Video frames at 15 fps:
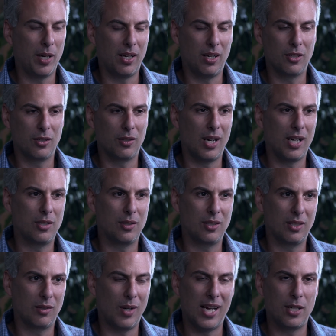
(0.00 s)
undergraduate
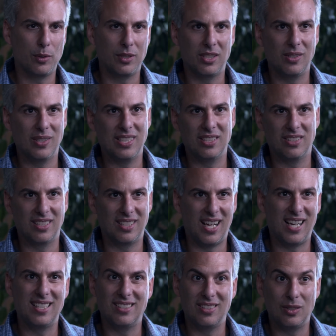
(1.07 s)
and graduate degrees in the
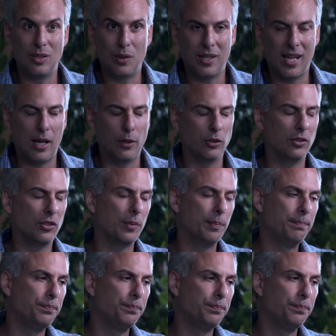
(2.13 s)
90s and 2000s.